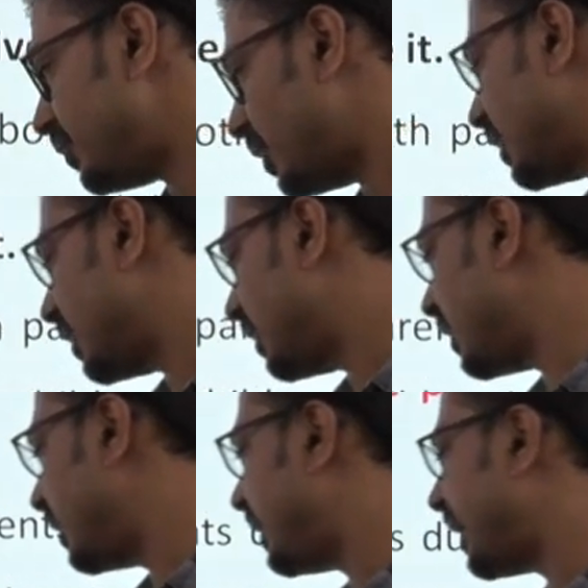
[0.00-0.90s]
for the
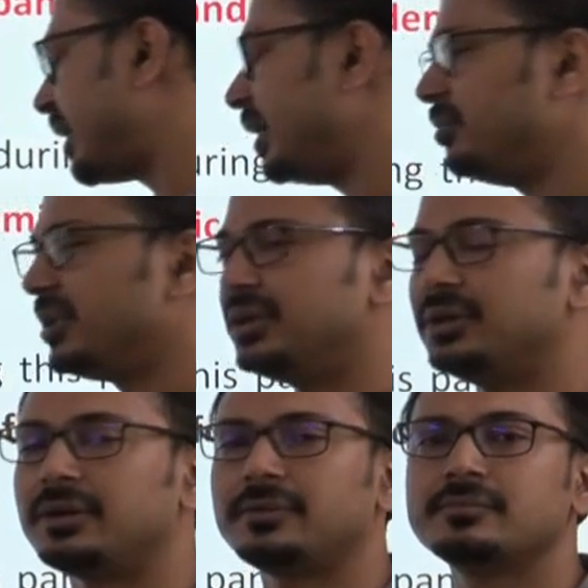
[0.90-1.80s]
current academic
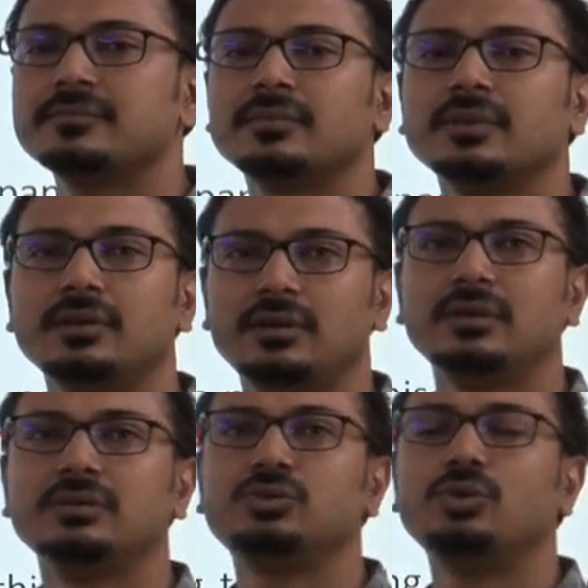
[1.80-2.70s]
year,
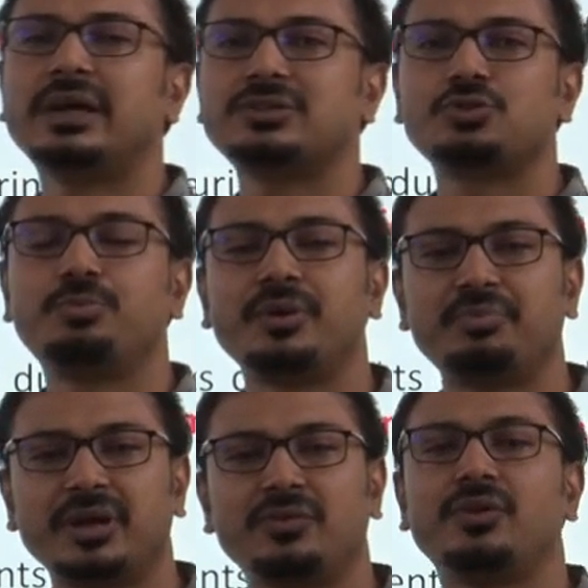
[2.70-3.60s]
so as to
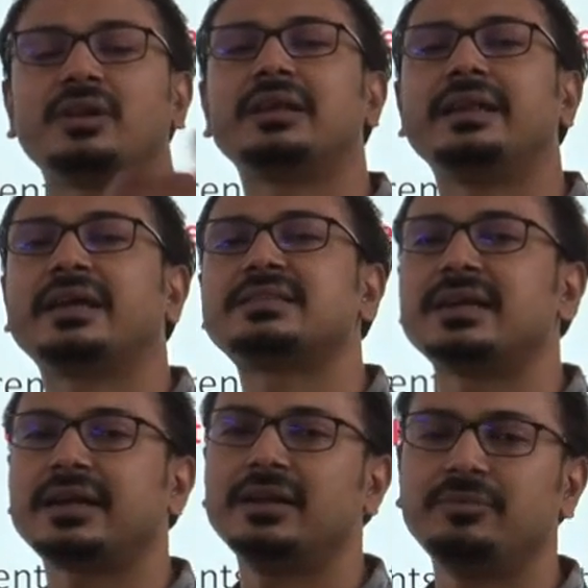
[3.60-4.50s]
prepare for the next
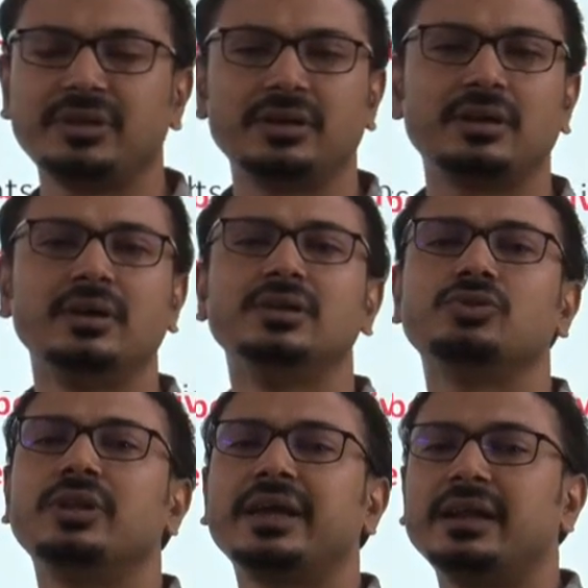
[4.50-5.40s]
academic year.
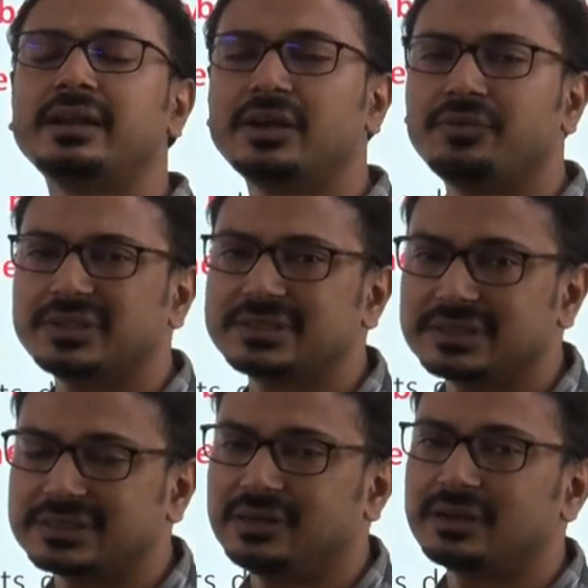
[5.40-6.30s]
So they can request
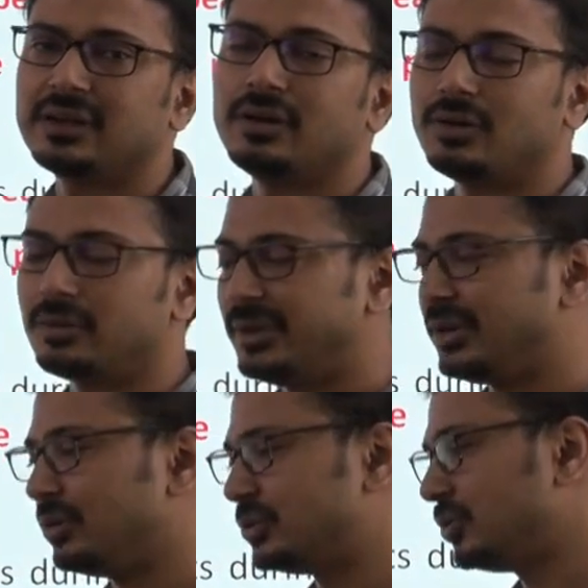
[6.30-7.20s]
the central
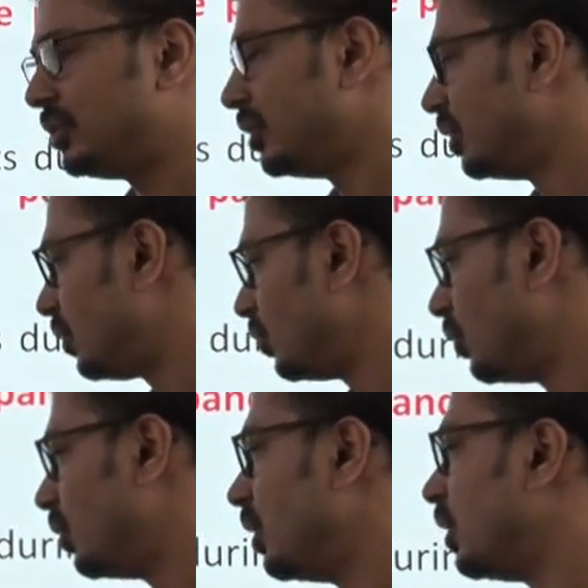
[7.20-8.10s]
government also
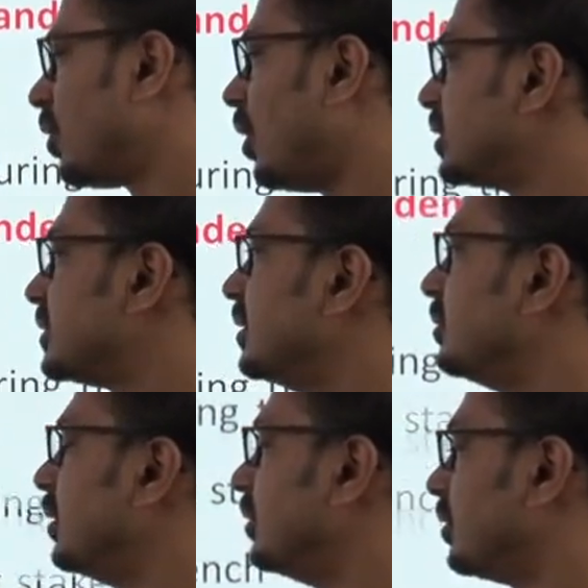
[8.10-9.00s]
to cost
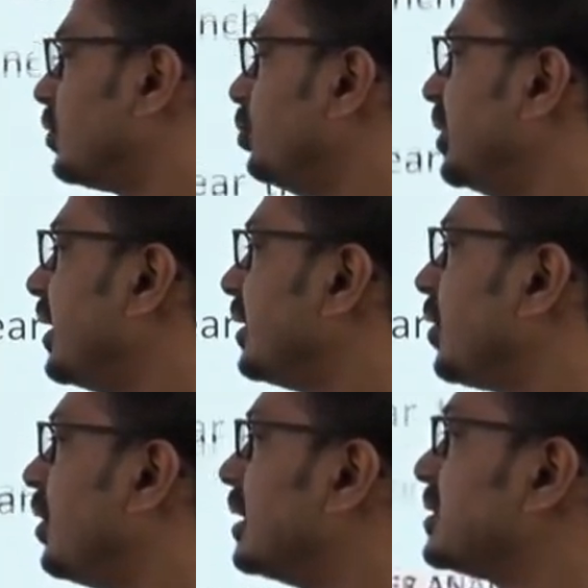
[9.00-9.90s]
the uh, to bear
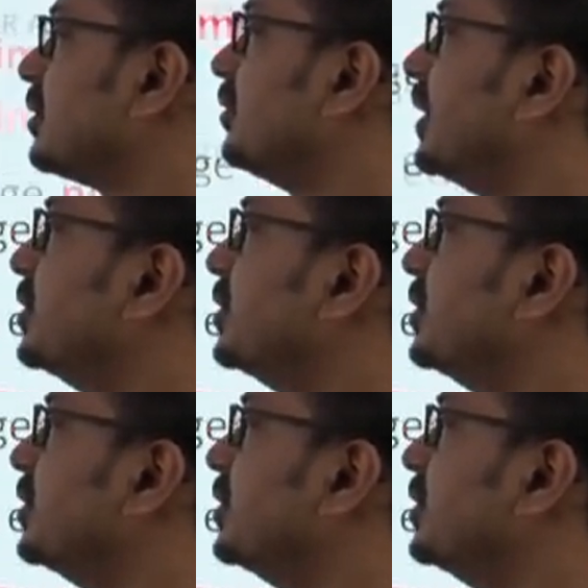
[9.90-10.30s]
the cost of